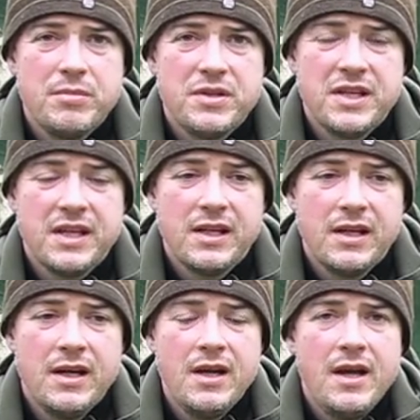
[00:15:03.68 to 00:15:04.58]
in
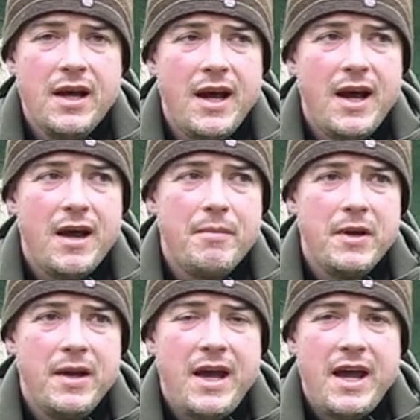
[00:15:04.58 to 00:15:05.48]
particular.
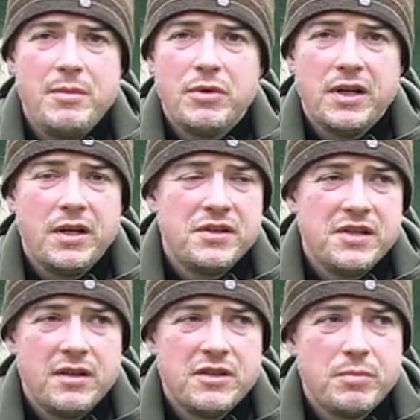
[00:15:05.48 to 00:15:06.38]
Anybody who's
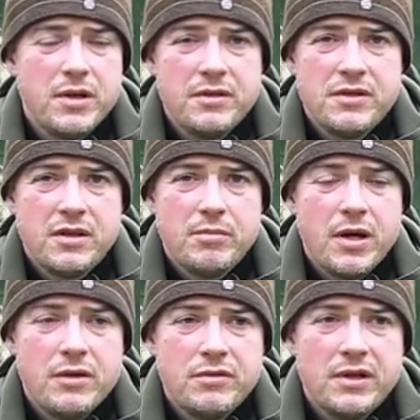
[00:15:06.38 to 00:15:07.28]
seen Spoons do
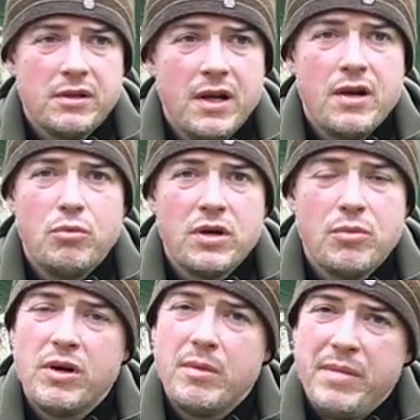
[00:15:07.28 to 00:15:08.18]
bow drill
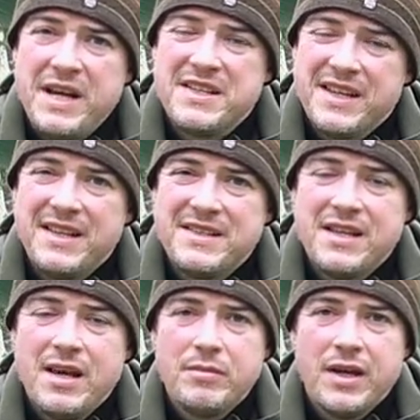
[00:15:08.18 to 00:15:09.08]
wouldn't want to bet
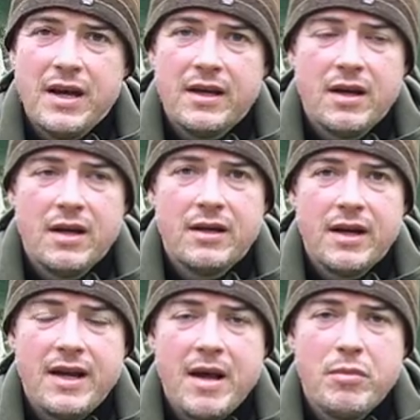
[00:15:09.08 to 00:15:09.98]
against him getting
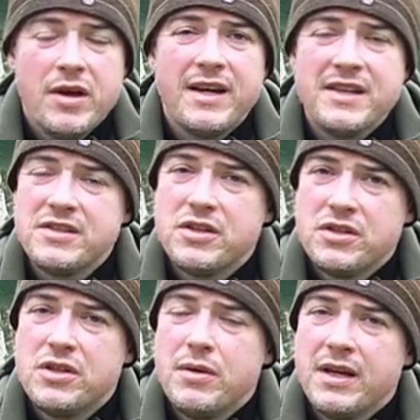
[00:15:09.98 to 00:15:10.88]
an ember, and that's
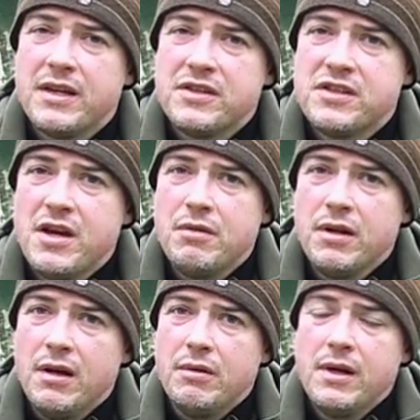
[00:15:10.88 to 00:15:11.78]
just doing it
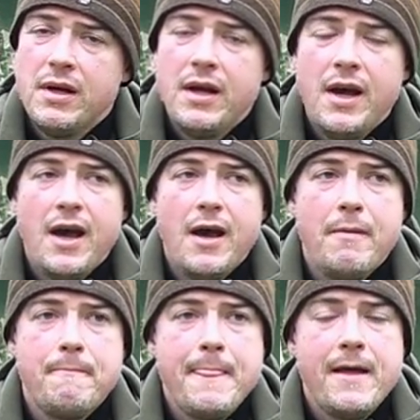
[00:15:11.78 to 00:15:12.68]
solo.
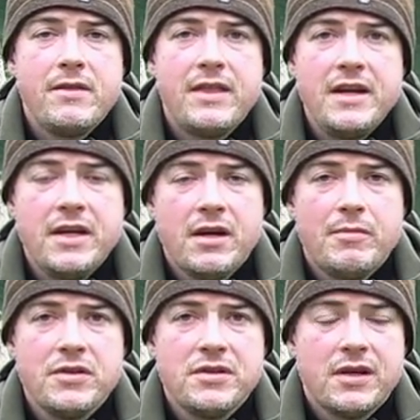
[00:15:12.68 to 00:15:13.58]
Then you
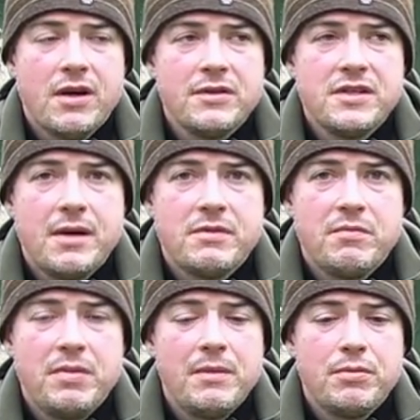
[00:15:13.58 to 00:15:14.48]
come onto the concept
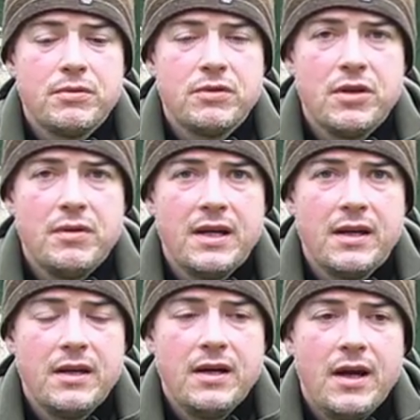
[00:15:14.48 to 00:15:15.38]
of people doing